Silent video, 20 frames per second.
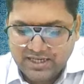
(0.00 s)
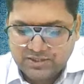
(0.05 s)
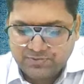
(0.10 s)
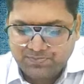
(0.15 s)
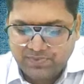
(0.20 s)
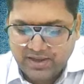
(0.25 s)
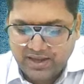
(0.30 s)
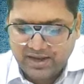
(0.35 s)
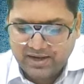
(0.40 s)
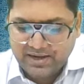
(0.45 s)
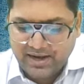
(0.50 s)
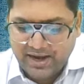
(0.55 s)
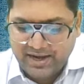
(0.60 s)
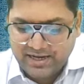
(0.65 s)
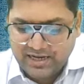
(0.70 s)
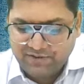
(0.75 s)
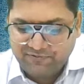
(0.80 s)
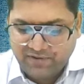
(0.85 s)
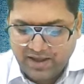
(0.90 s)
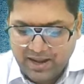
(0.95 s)
is paying
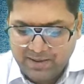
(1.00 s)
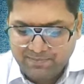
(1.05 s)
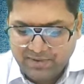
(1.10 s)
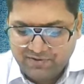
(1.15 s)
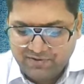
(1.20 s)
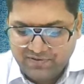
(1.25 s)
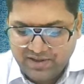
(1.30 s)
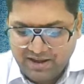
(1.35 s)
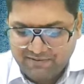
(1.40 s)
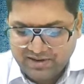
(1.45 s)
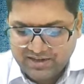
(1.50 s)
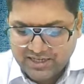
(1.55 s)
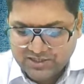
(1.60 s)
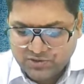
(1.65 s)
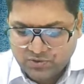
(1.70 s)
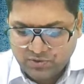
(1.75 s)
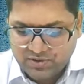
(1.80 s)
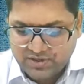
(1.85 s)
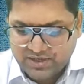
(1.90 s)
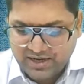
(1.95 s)
95, but we have
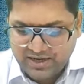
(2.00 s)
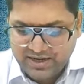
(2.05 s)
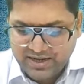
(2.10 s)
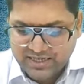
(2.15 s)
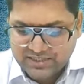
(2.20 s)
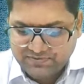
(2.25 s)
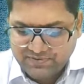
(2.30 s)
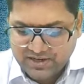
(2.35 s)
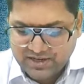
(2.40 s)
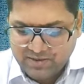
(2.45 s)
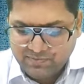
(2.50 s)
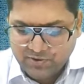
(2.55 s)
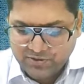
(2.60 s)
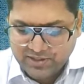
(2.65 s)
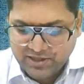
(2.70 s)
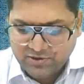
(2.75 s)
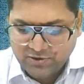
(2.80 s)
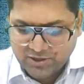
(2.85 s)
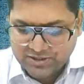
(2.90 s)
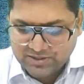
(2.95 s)
understood TDS will come on
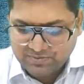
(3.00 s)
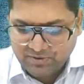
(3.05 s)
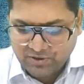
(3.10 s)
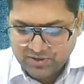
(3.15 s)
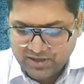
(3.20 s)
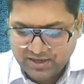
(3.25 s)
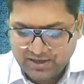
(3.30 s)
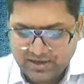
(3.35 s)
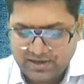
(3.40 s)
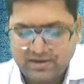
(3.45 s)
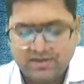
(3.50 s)
the gross amount 100.